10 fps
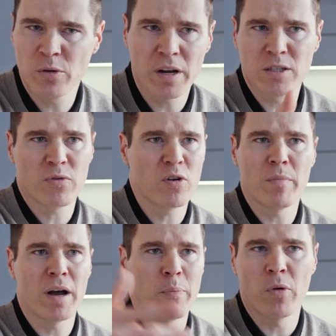transfer
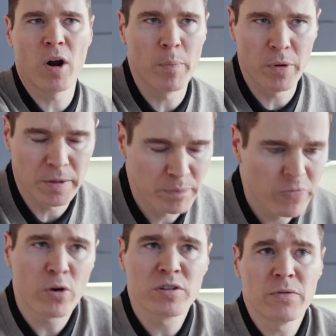my property.
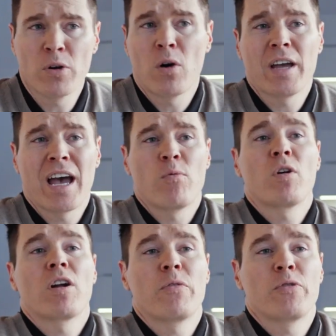Of course, if you only have
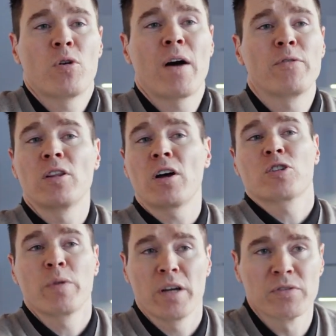one offer, you don't have the
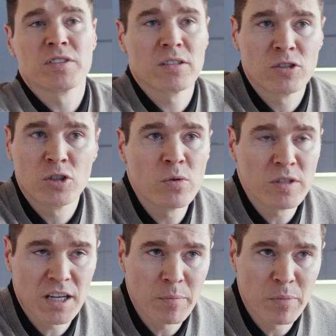luxury of
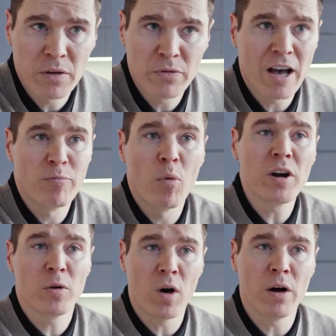choosing. But if you have
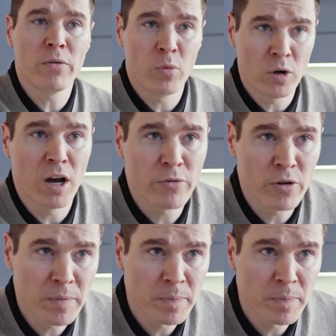more than one offer,